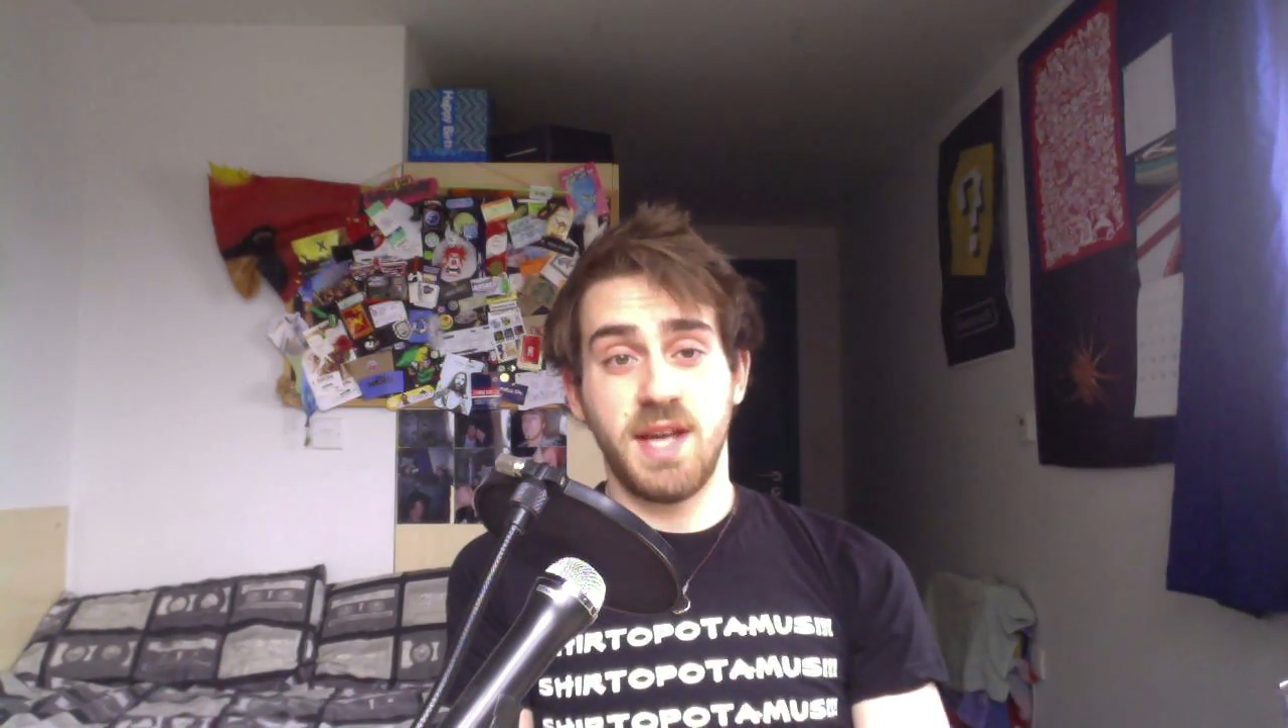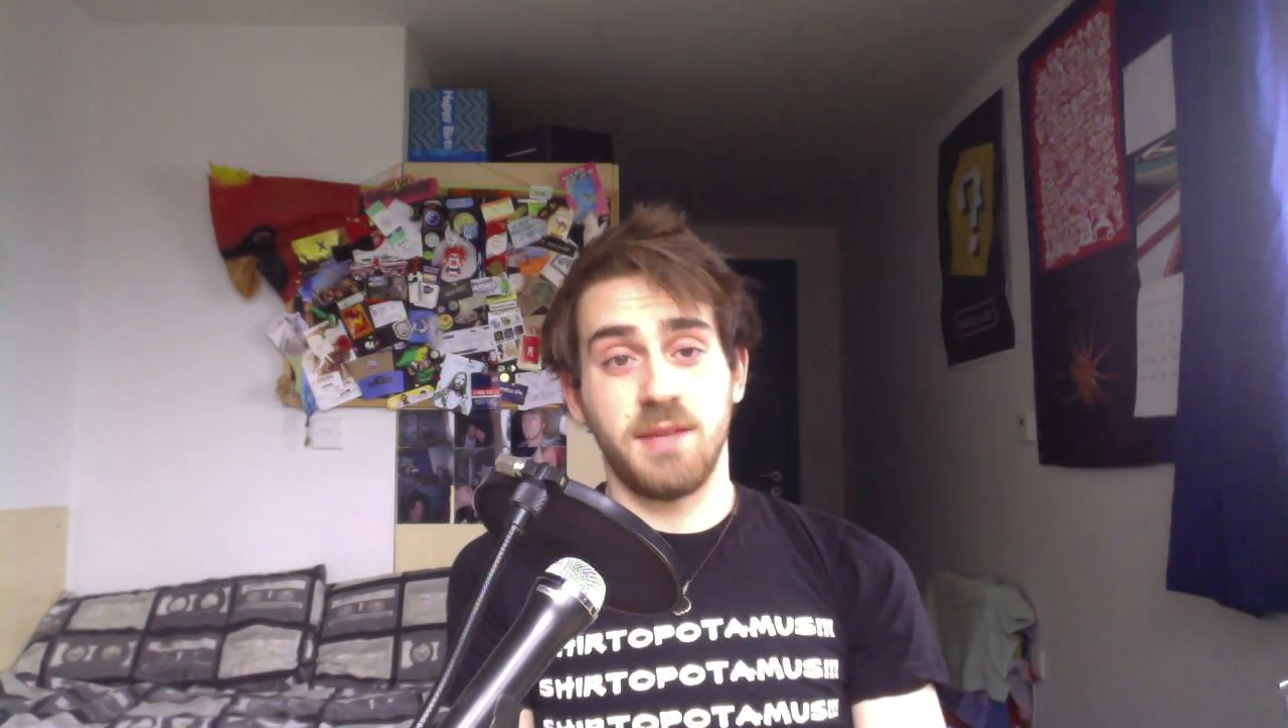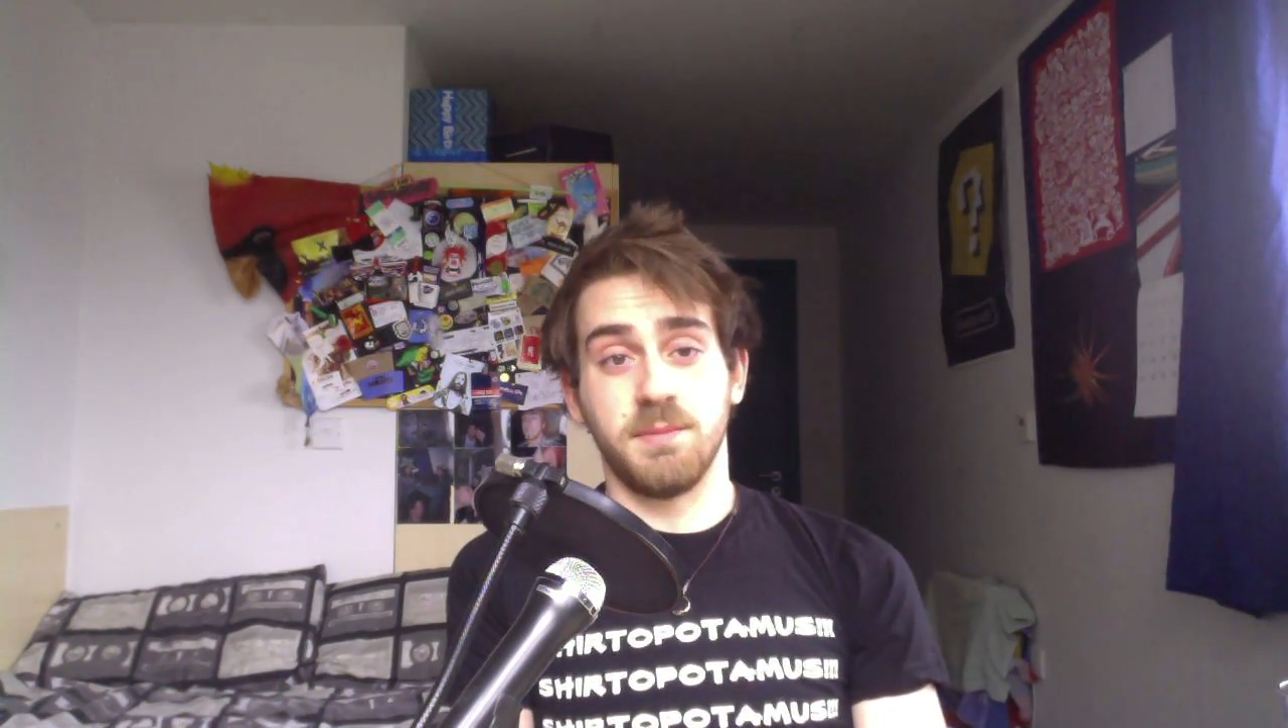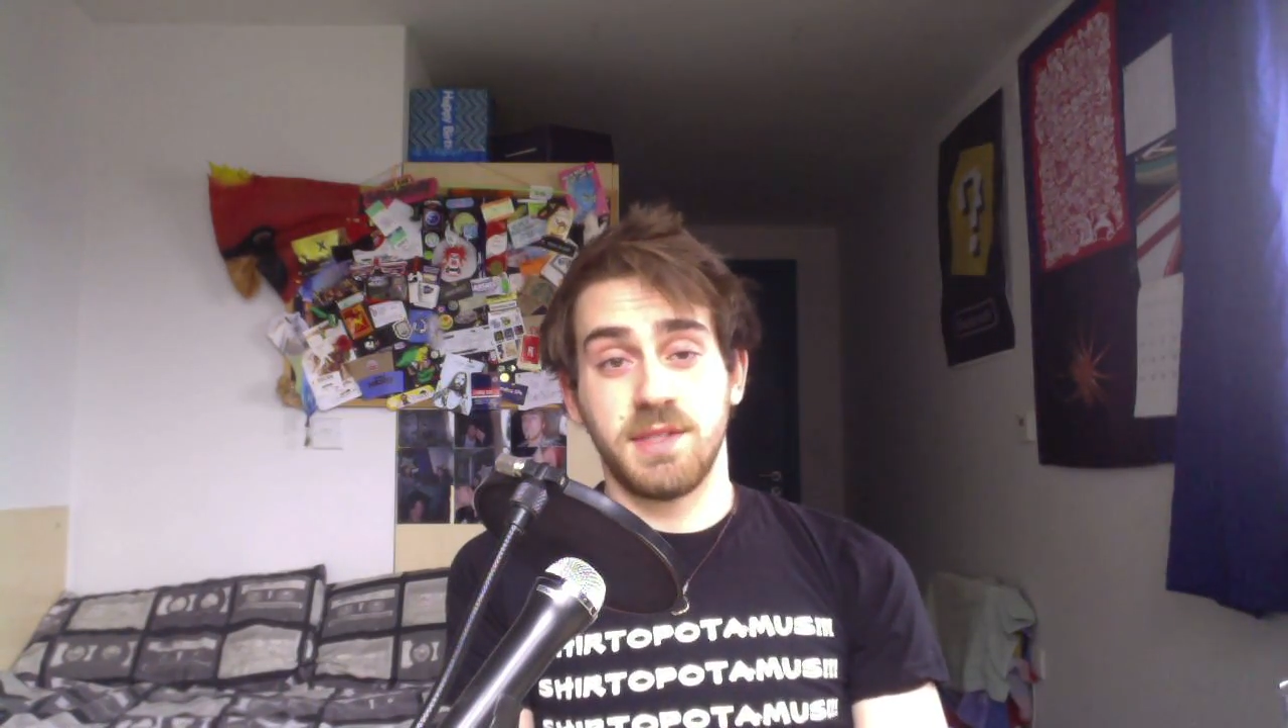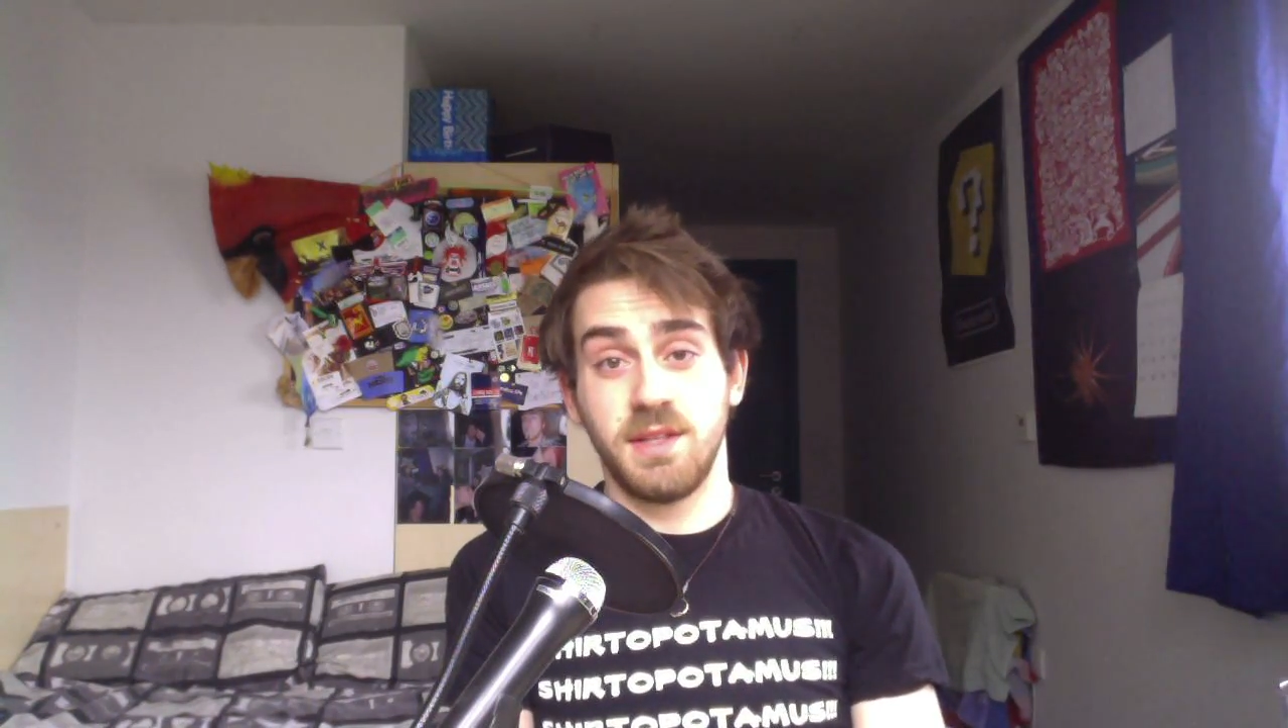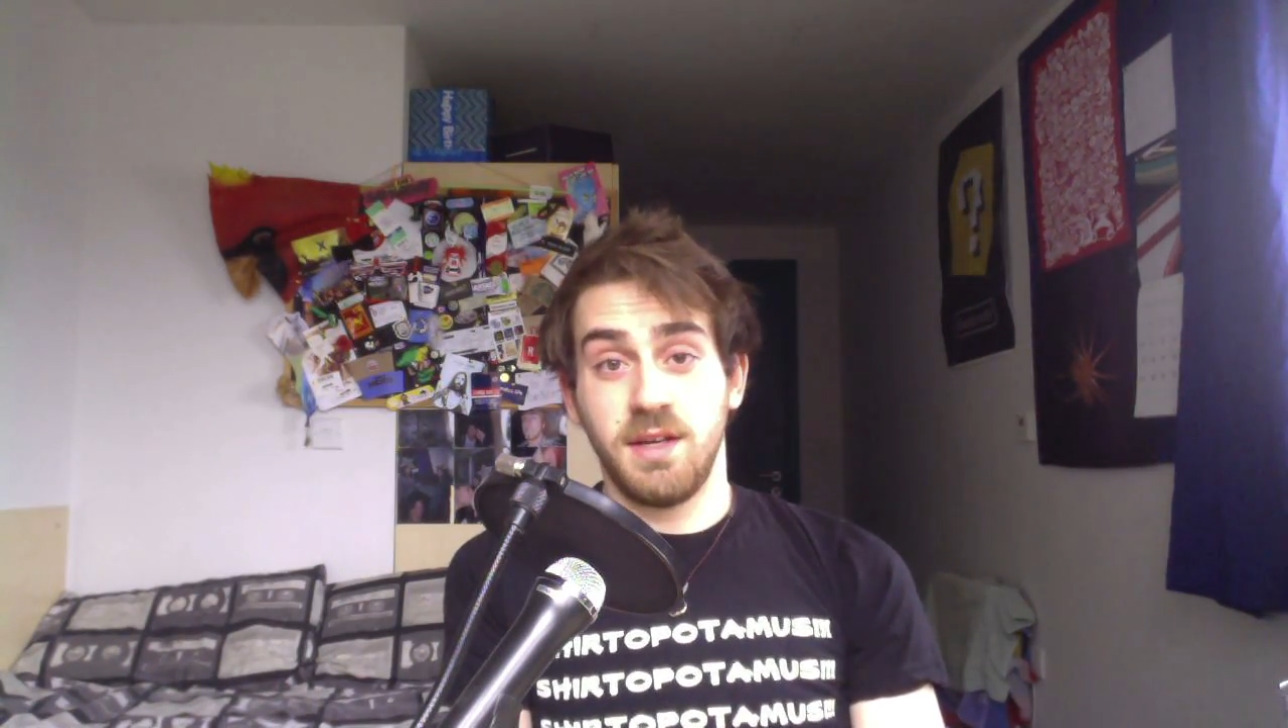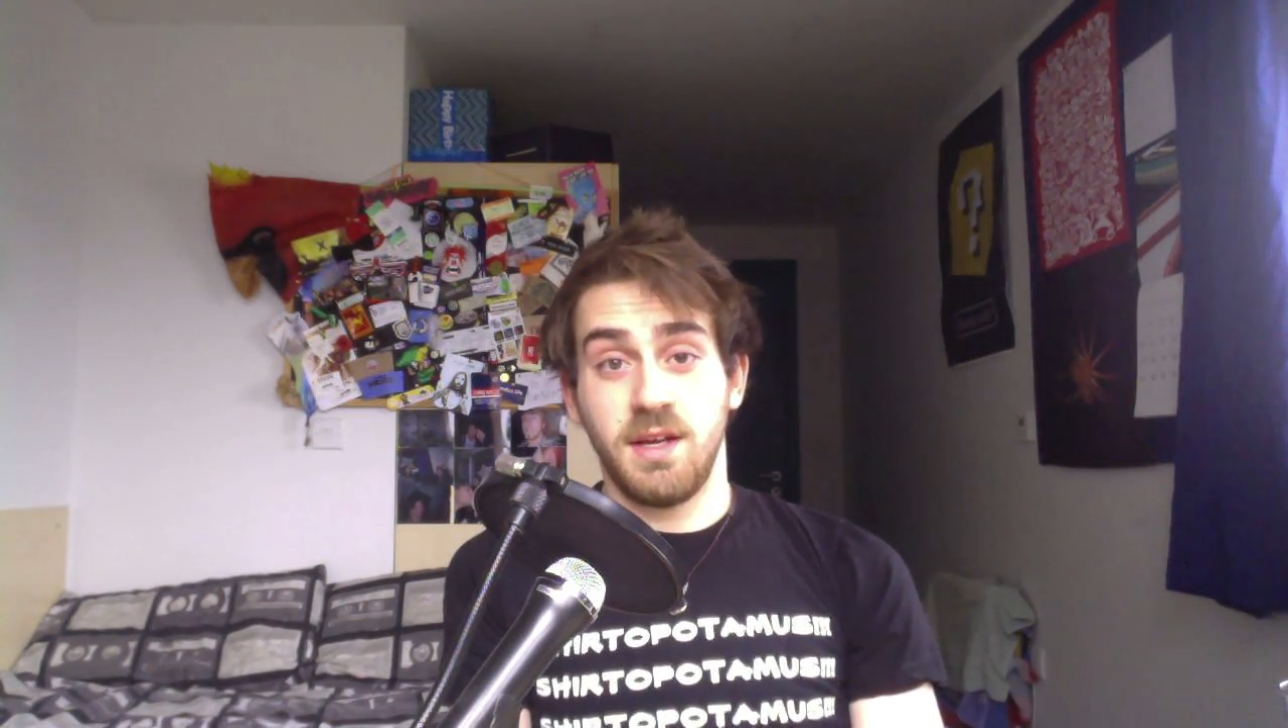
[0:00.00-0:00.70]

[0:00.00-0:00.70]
names.